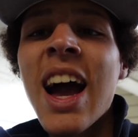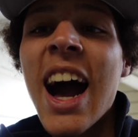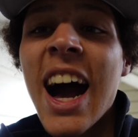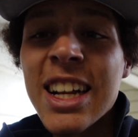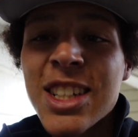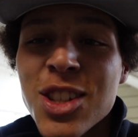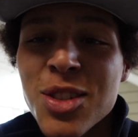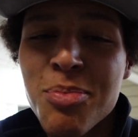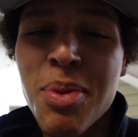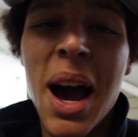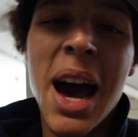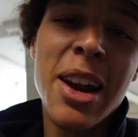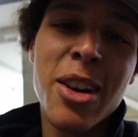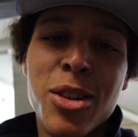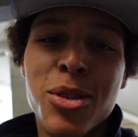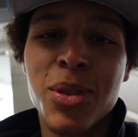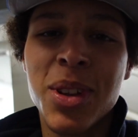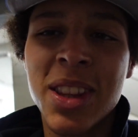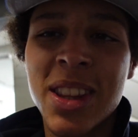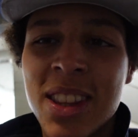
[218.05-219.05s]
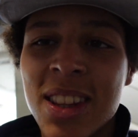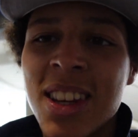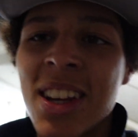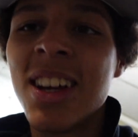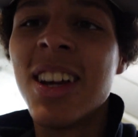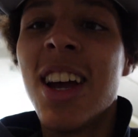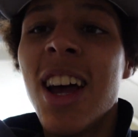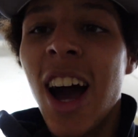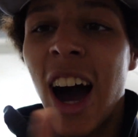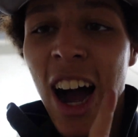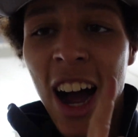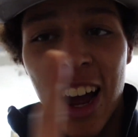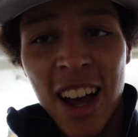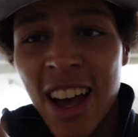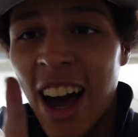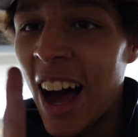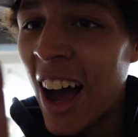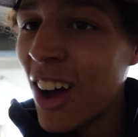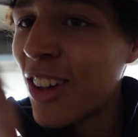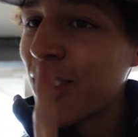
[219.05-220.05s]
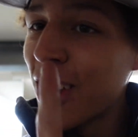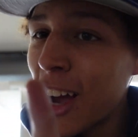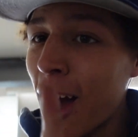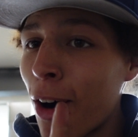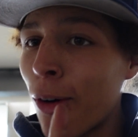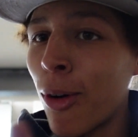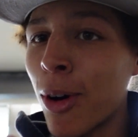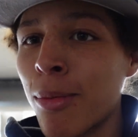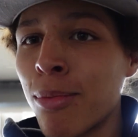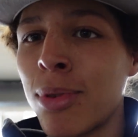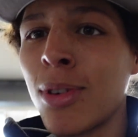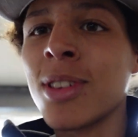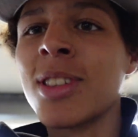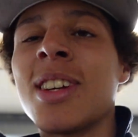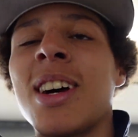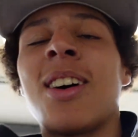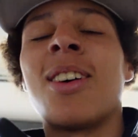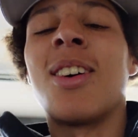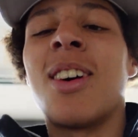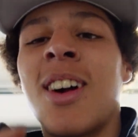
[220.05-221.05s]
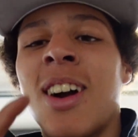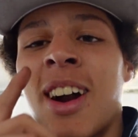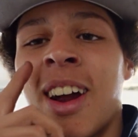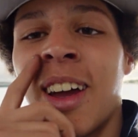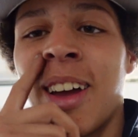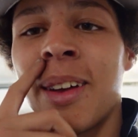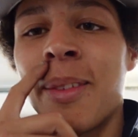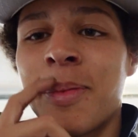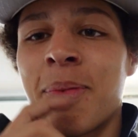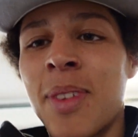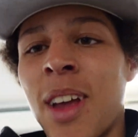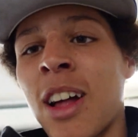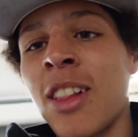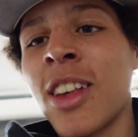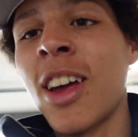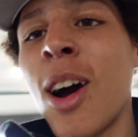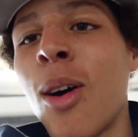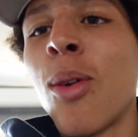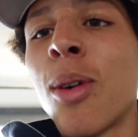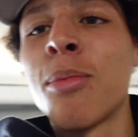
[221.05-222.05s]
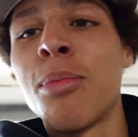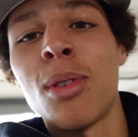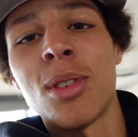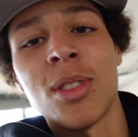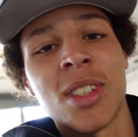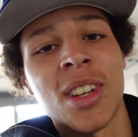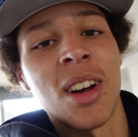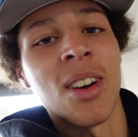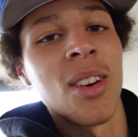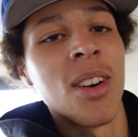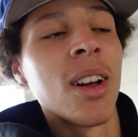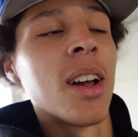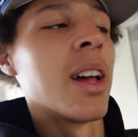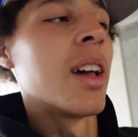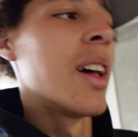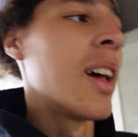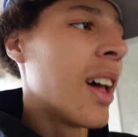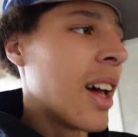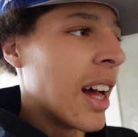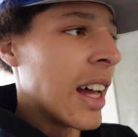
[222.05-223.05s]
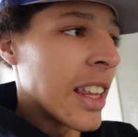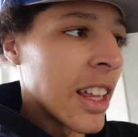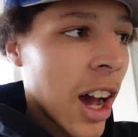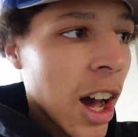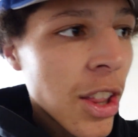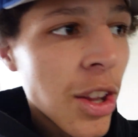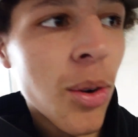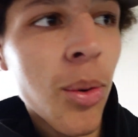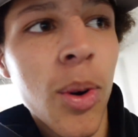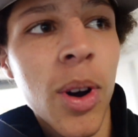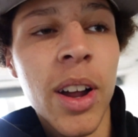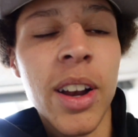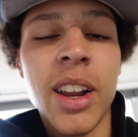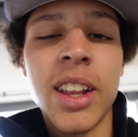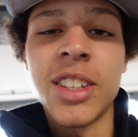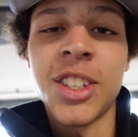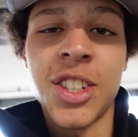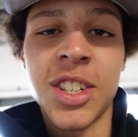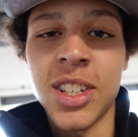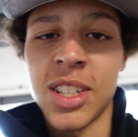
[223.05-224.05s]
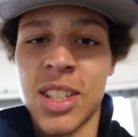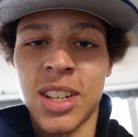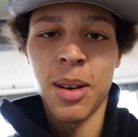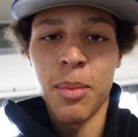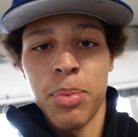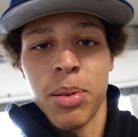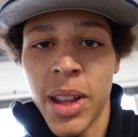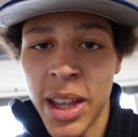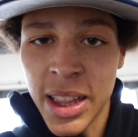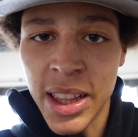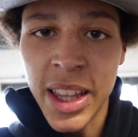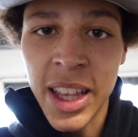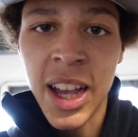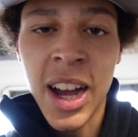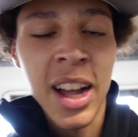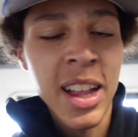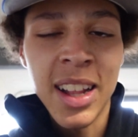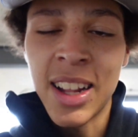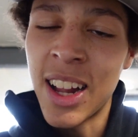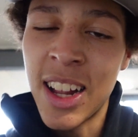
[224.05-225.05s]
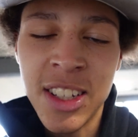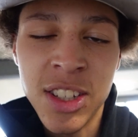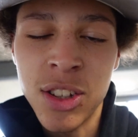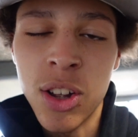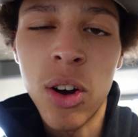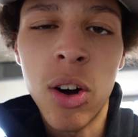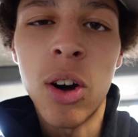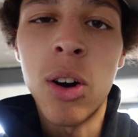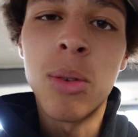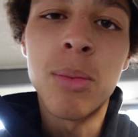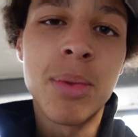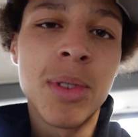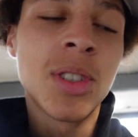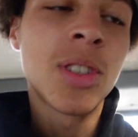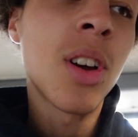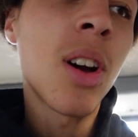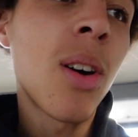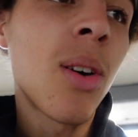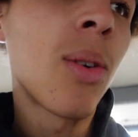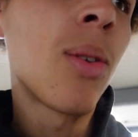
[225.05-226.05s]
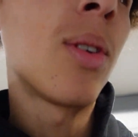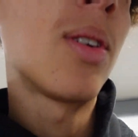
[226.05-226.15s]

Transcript: I just battled with, I only got 1 bolt out, all right? I only got 1 bolt out. The other one is just completely gone. It has no hope. So